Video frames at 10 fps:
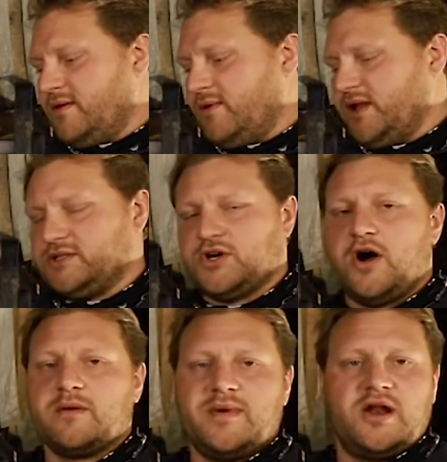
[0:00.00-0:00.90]
we like to
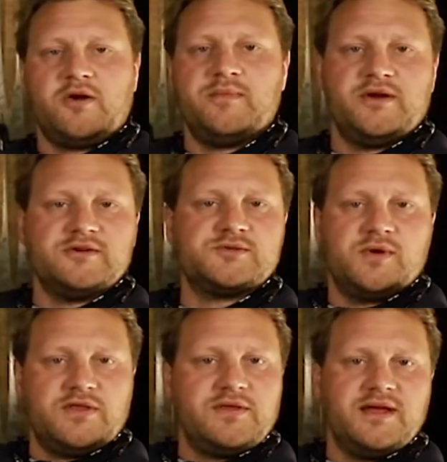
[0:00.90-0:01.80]
augment our beers
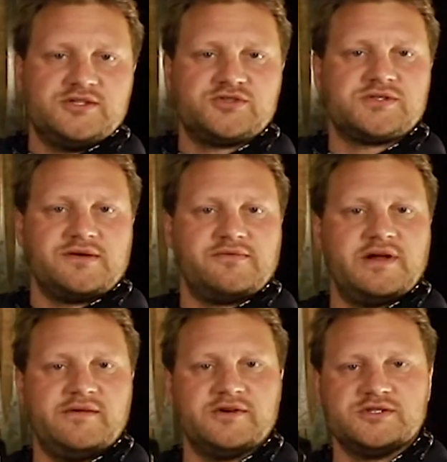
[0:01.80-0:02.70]
with interesting
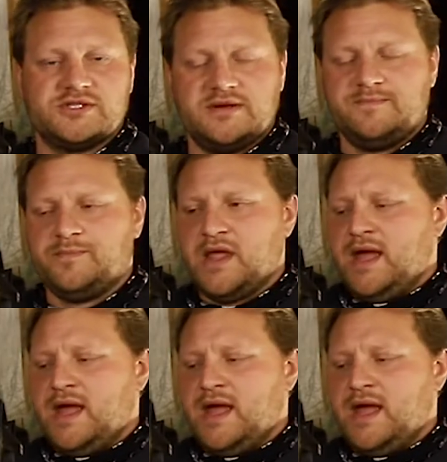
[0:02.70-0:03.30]
flavors and